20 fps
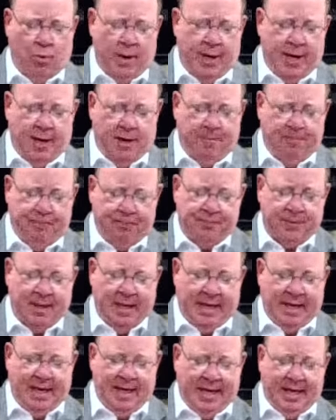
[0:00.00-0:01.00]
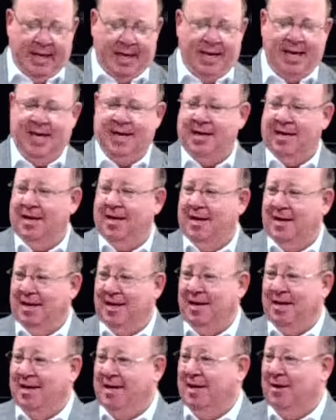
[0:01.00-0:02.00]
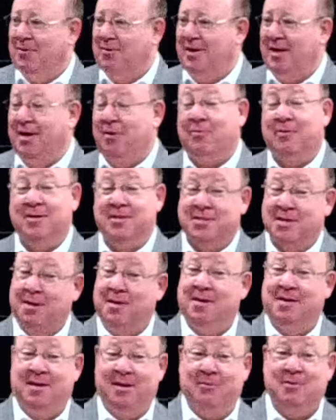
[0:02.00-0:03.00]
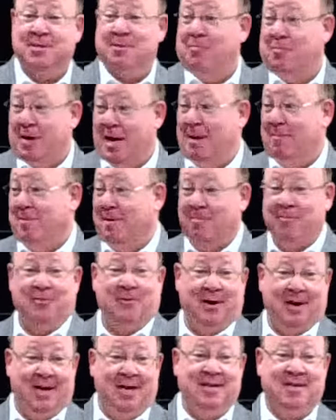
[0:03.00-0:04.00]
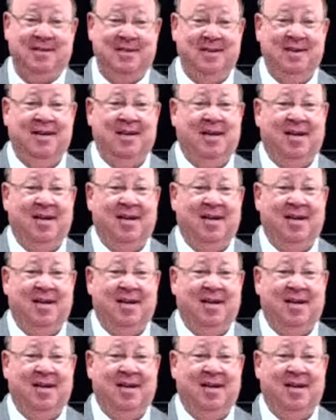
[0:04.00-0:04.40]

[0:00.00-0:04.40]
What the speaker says: Well, it was a problem, right?